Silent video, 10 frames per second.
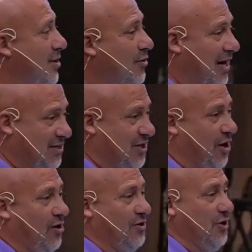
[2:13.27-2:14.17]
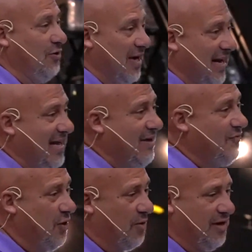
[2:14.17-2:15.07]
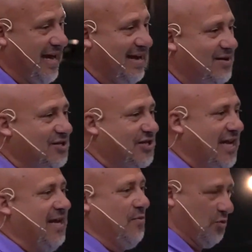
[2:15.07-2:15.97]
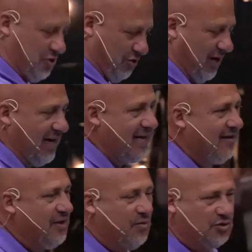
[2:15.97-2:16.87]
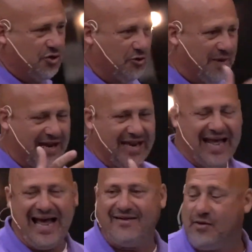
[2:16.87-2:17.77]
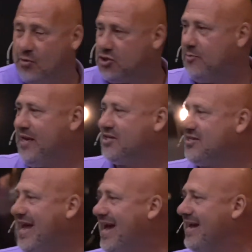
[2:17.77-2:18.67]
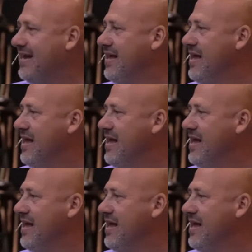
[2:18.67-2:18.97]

Christ called you to live. You were dead to sin. He wants you to live. He wants you to be alive. He wants you to be excited.